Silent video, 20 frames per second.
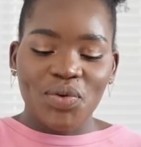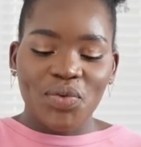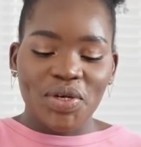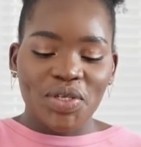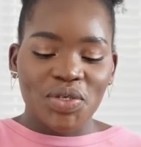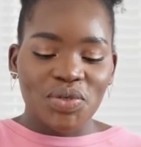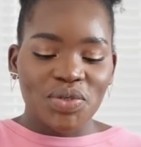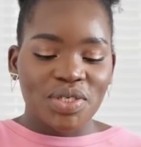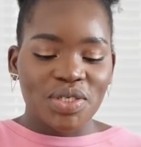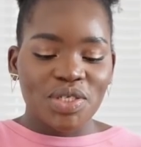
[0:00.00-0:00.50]

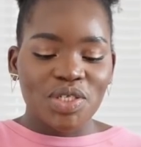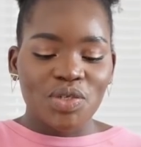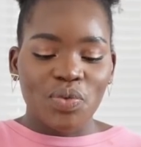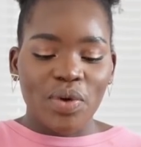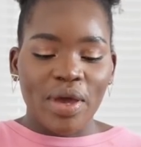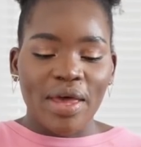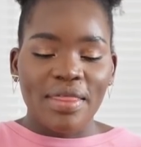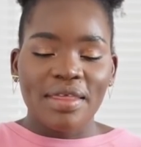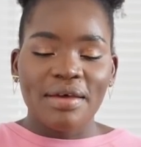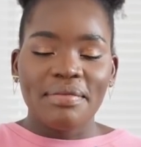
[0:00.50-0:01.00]
when you just
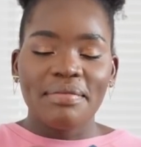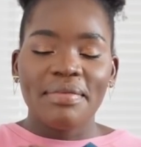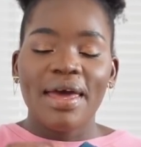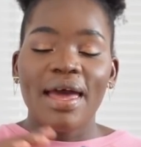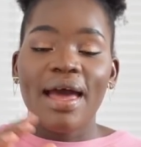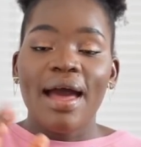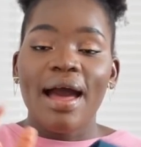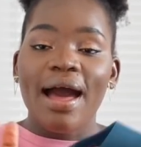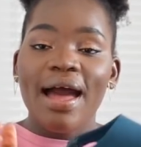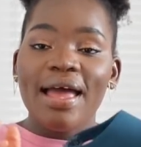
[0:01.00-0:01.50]
wear them,
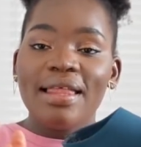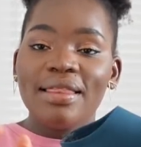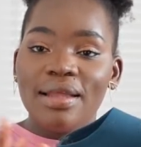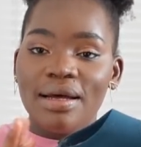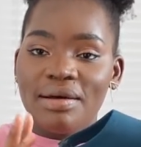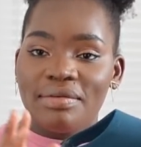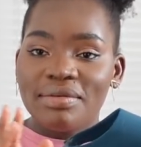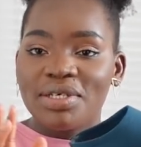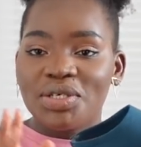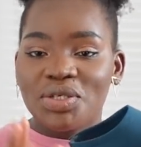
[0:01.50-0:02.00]
I
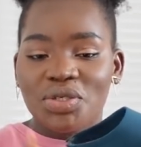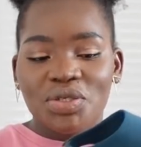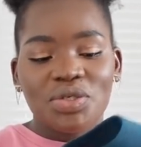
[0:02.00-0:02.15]
love these